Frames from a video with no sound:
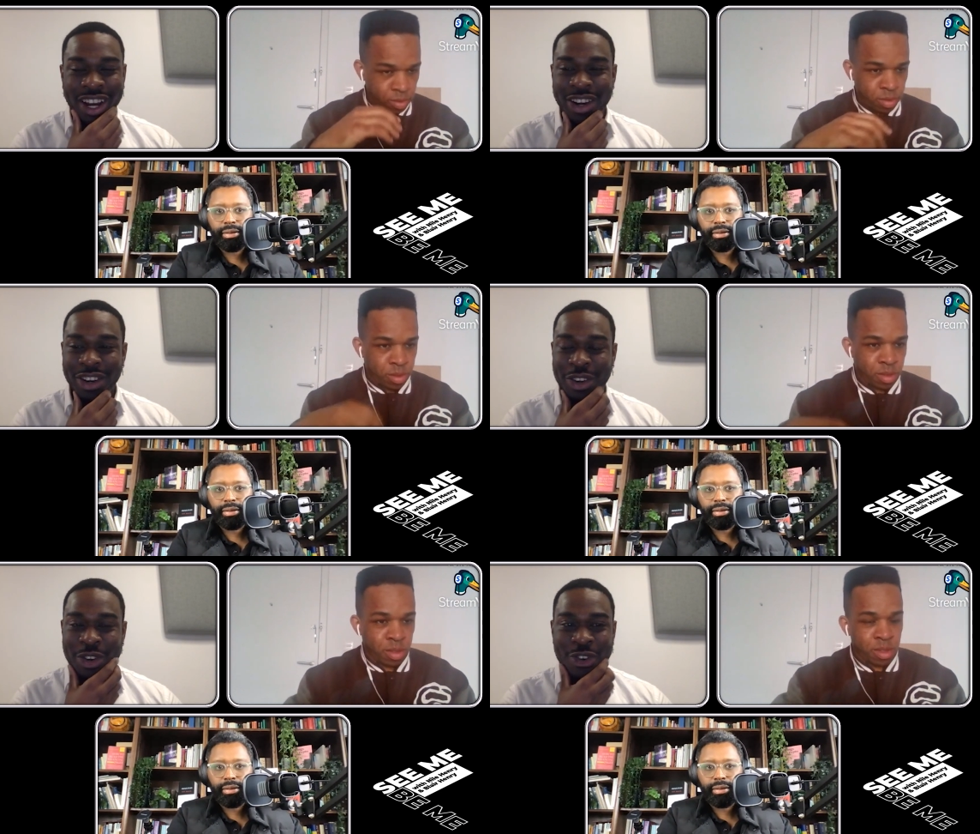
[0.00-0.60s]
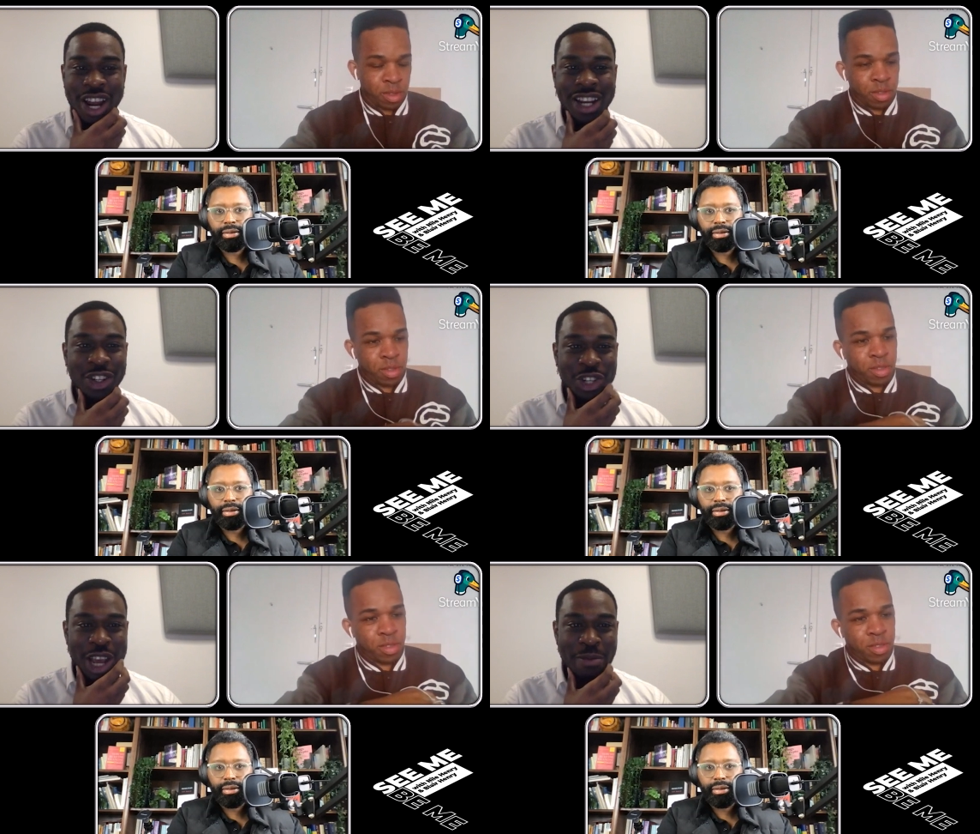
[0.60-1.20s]
Speaker 1: and
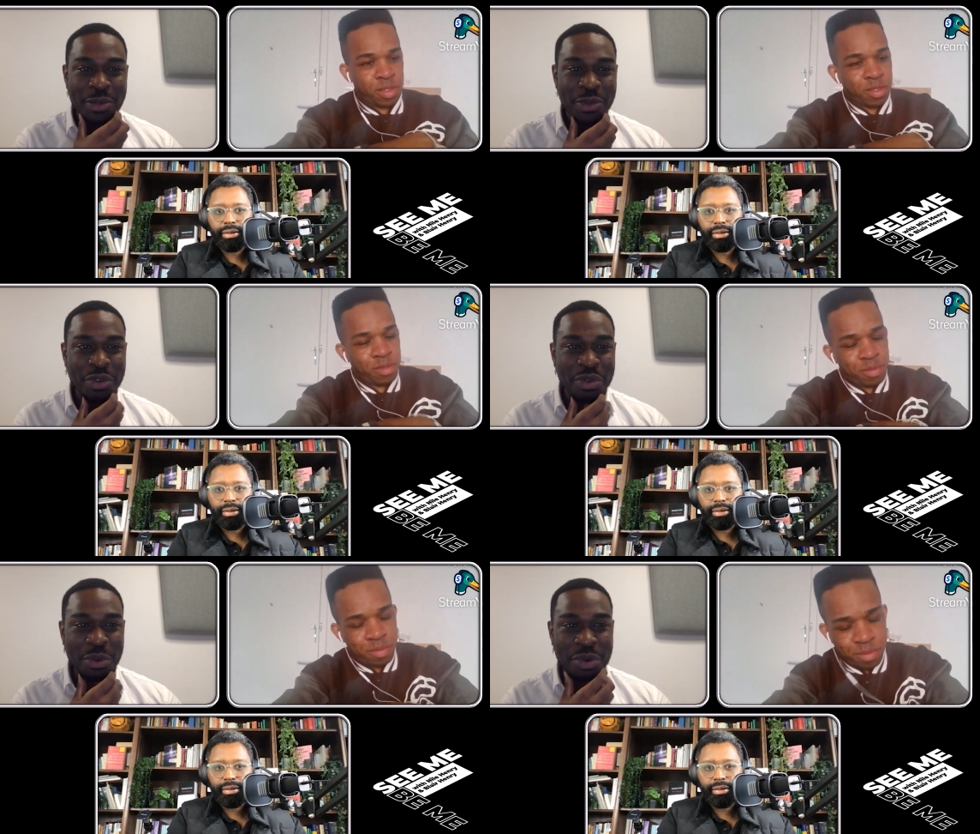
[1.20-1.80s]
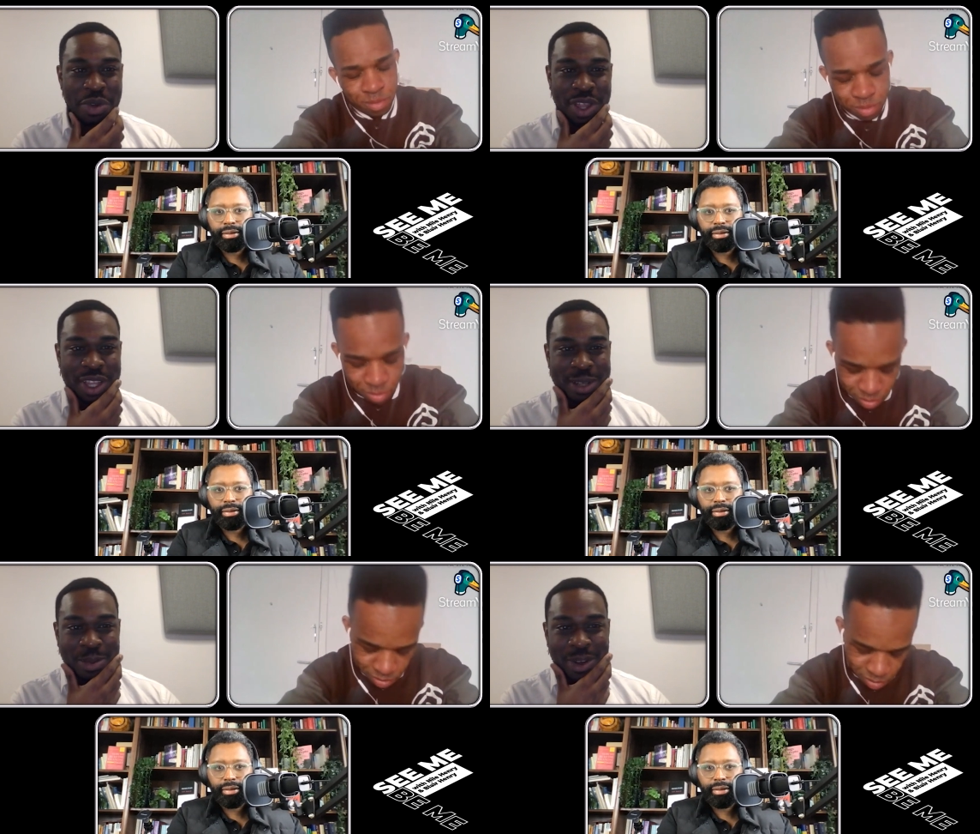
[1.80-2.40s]
great gems with, within this